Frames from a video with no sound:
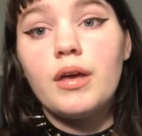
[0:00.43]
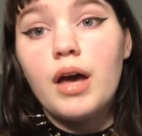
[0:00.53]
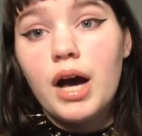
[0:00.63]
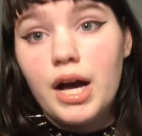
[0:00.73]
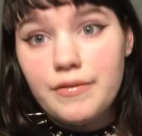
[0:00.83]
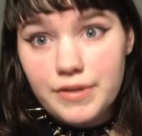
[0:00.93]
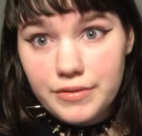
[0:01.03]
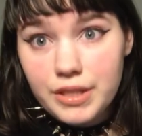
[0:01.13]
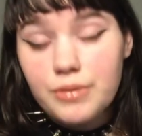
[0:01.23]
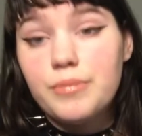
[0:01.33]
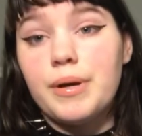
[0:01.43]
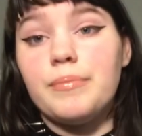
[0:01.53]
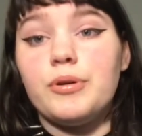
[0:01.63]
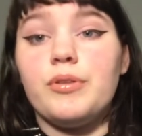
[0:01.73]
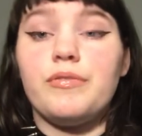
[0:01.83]
I vividly
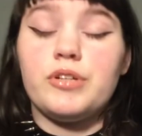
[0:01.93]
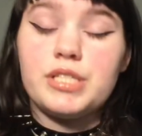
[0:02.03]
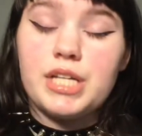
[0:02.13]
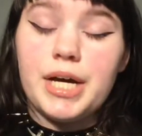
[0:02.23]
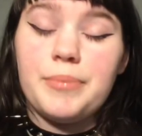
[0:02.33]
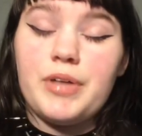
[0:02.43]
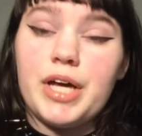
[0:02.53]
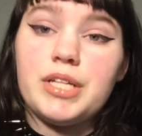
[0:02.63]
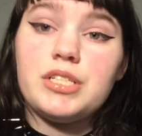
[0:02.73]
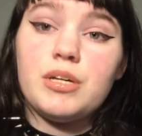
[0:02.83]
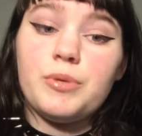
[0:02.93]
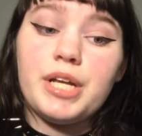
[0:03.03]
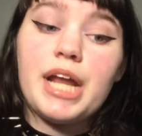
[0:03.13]
remember the first time that someone had